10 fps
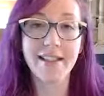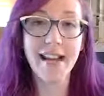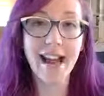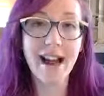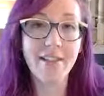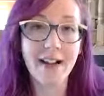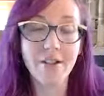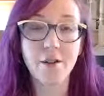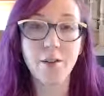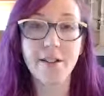And I have had
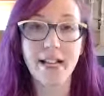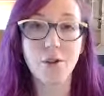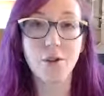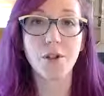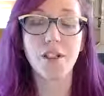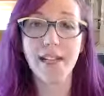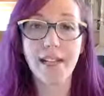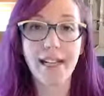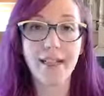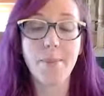to reschedule
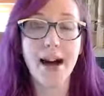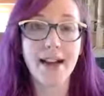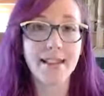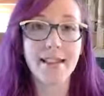in the past in